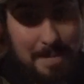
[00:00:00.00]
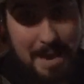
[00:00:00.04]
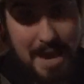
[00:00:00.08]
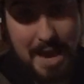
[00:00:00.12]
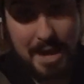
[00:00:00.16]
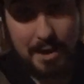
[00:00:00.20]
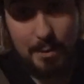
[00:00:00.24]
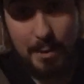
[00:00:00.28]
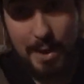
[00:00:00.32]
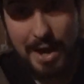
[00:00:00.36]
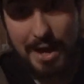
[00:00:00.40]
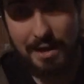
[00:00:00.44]

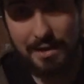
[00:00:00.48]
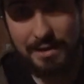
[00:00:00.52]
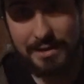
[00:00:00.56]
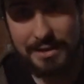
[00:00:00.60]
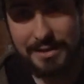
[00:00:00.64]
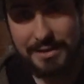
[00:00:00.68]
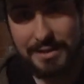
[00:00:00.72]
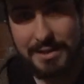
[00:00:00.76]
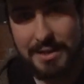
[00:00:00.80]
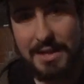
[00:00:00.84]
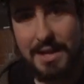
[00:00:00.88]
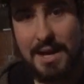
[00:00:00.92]

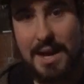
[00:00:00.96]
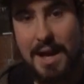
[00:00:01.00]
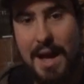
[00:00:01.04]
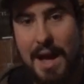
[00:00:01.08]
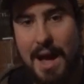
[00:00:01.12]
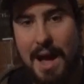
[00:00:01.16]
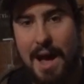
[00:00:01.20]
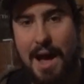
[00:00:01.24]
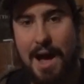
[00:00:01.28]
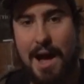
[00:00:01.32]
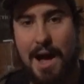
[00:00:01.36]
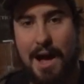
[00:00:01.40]
magwells
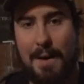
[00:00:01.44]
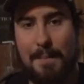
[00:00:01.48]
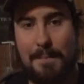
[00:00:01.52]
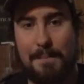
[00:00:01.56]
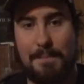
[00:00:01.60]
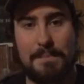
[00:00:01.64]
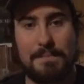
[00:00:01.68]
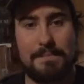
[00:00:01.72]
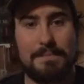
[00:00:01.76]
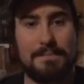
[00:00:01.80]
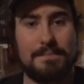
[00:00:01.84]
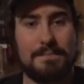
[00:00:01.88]

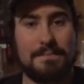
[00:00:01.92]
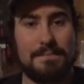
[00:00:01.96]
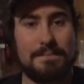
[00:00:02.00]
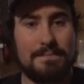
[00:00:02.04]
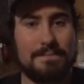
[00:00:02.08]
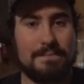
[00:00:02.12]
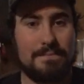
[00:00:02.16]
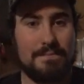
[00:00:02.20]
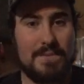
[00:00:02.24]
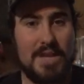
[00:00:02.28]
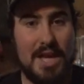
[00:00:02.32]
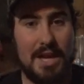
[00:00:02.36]

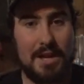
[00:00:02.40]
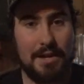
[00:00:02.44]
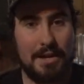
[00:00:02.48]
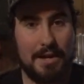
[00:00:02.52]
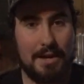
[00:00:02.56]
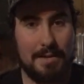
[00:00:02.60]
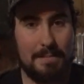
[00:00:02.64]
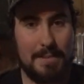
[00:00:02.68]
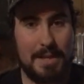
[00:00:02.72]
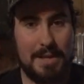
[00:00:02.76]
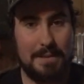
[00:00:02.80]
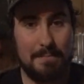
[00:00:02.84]
that are
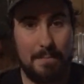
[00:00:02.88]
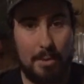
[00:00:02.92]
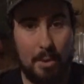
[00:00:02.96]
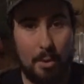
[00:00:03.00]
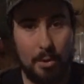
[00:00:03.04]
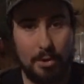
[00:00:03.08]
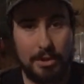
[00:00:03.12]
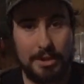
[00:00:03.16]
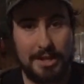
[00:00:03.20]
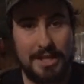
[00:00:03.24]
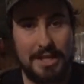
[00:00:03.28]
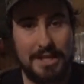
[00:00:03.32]
going to be
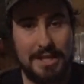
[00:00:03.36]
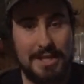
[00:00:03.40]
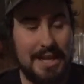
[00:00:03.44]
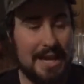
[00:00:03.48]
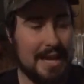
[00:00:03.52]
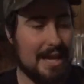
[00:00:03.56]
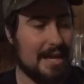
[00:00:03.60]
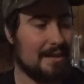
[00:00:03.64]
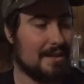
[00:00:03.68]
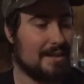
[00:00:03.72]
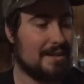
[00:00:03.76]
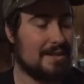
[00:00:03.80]
molded
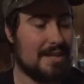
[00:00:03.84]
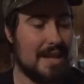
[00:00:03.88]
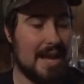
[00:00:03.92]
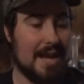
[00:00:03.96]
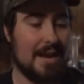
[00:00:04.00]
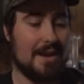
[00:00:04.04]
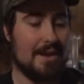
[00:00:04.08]
instead